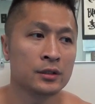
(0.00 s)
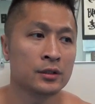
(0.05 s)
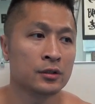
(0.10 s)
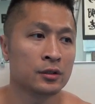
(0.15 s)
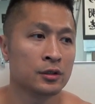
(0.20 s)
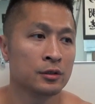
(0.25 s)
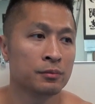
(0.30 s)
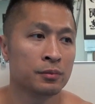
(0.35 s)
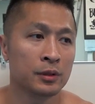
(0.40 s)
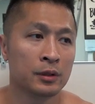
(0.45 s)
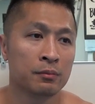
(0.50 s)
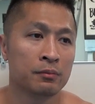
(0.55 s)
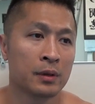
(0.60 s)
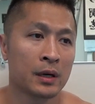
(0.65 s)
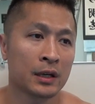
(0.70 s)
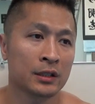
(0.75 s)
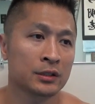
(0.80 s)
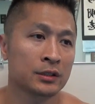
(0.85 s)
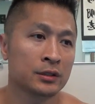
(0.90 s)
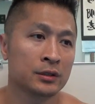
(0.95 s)
You know, you put a
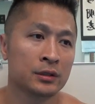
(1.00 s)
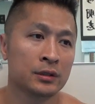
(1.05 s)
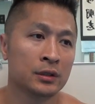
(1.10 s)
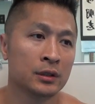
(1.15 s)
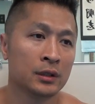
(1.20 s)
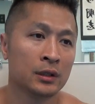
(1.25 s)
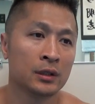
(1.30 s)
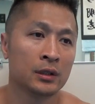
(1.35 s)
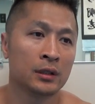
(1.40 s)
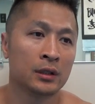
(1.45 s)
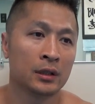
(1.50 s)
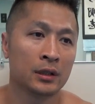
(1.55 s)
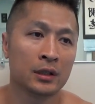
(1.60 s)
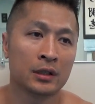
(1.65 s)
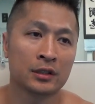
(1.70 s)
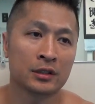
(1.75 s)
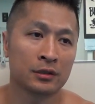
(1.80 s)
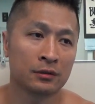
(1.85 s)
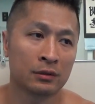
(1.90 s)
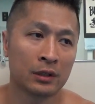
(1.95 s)
boxer
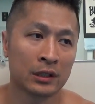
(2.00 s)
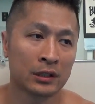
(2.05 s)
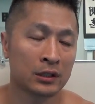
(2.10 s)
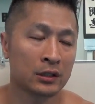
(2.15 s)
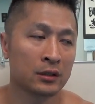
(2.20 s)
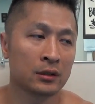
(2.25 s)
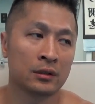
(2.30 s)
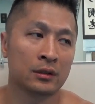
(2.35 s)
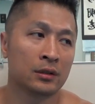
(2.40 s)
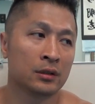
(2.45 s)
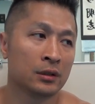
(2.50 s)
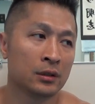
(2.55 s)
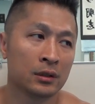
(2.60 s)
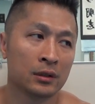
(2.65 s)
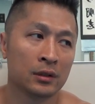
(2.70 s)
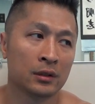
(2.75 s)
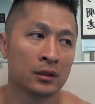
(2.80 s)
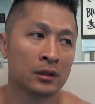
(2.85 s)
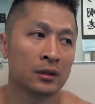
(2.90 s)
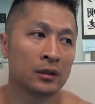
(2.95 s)
against a wrestler,
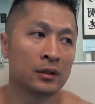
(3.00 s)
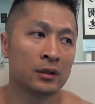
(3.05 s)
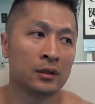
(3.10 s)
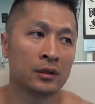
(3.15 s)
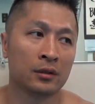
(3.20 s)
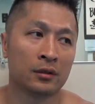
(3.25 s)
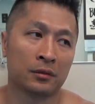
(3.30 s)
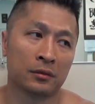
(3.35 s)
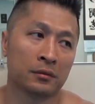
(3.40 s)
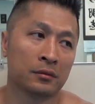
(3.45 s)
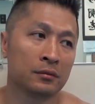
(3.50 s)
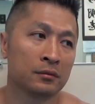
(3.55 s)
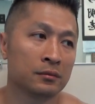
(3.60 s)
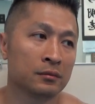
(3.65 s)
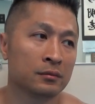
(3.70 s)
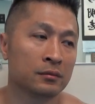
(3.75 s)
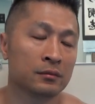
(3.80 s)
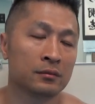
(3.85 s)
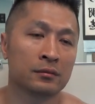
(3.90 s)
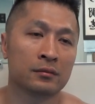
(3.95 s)
you know,
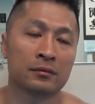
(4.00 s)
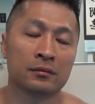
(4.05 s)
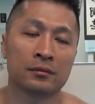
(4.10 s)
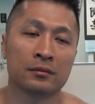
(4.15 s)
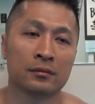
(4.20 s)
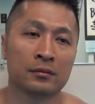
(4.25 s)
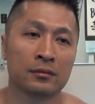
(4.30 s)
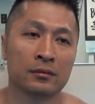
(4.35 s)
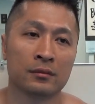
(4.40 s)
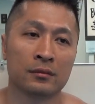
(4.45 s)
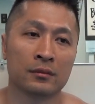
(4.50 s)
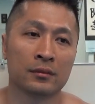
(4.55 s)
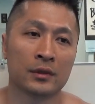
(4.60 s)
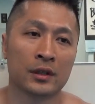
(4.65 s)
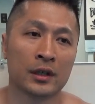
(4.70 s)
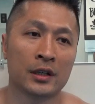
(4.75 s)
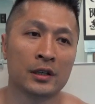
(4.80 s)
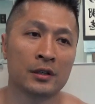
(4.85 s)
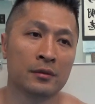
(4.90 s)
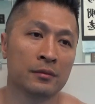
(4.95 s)

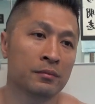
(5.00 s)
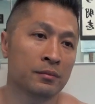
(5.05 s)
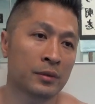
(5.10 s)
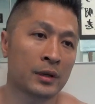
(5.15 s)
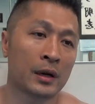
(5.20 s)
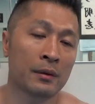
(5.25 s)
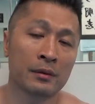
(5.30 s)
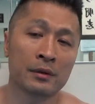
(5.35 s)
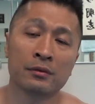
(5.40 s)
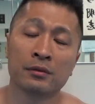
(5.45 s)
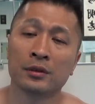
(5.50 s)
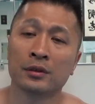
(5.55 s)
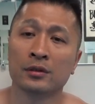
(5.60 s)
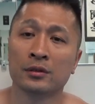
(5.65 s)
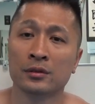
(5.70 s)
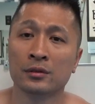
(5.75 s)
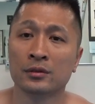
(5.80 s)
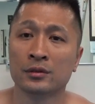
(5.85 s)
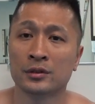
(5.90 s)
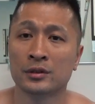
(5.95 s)
that he probably will
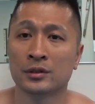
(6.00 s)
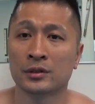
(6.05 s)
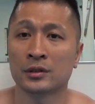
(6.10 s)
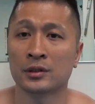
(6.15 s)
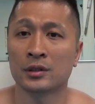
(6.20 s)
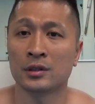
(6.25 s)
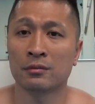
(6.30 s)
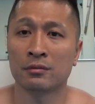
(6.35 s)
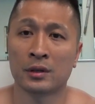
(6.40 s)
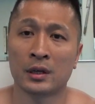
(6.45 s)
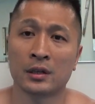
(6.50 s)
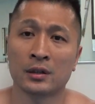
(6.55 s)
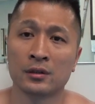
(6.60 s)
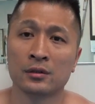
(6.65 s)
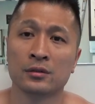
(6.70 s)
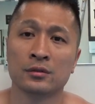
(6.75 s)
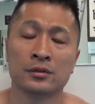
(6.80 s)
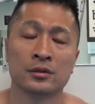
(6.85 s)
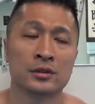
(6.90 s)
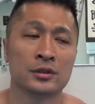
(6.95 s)
lose. He might
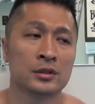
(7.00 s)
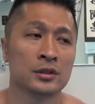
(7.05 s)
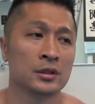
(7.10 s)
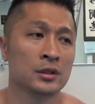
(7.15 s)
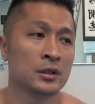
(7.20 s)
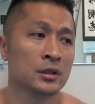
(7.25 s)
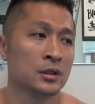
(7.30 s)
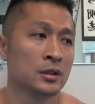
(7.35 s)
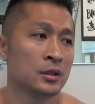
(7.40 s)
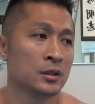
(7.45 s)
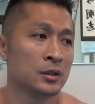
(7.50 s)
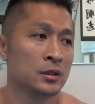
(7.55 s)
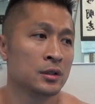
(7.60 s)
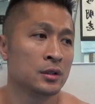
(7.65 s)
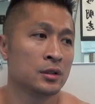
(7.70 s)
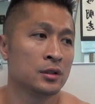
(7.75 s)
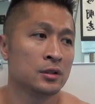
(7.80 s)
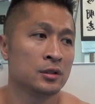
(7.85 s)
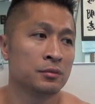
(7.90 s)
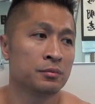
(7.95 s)
lose.
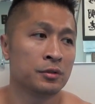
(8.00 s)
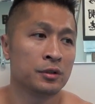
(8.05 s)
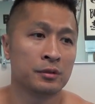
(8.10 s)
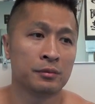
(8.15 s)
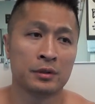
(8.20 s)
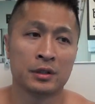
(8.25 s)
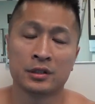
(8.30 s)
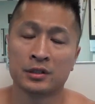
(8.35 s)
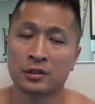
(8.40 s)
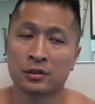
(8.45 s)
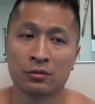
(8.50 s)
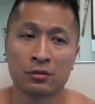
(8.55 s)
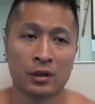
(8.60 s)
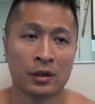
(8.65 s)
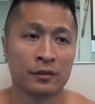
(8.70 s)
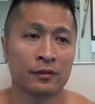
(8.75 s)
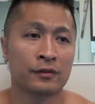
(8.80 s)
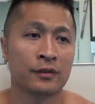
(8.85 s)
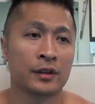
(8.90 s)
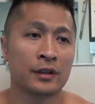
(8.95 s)
You put him against a
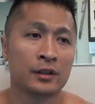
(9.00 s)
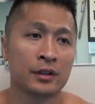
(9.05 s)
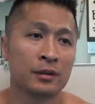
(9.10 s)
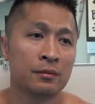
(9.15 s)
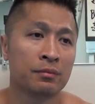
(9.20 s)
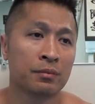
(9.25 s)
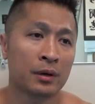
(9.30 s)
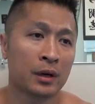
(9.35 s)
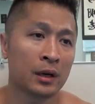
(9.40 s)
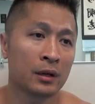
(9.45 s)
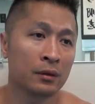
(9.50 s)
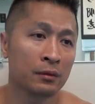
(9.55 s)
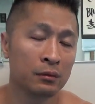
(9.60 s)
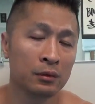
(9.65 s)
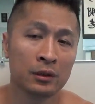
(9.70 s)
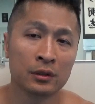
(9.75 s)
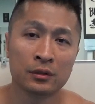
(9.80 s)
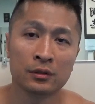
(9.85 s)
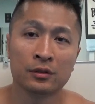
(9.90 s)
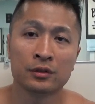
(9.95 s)
ground fighter, he probably
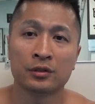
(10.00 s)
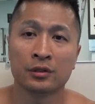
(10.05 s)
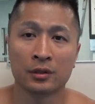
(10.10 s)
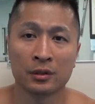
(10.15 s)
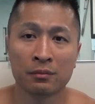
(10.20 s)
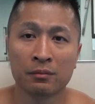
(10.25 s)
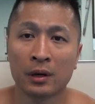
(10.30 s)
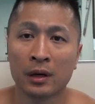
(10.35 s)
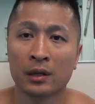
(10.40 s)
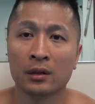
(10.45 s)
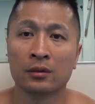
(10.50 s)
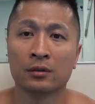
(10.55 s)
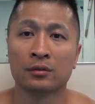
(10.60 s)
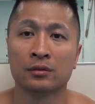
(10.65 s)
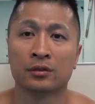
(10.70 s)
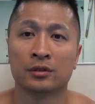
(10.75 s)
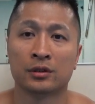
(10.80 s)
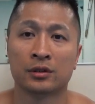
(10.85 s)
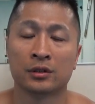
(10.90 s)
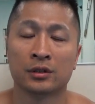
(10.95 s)
will lose, or he might
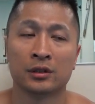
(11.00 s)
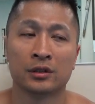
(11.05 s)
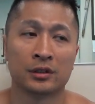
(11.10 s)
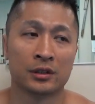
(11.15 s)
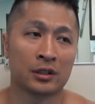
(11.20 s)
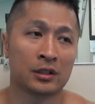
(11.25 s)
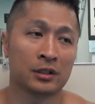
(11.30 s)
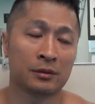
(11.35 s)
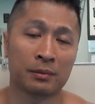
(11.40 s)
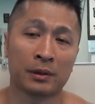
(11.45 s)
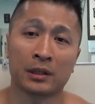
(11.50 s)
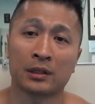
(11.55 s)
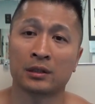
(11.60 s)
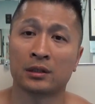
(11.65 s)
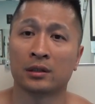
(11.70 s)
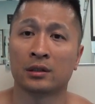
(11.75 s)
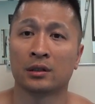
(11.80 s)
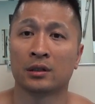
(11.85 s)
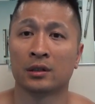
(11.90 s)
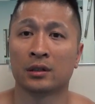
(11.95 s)
lose. It's expected.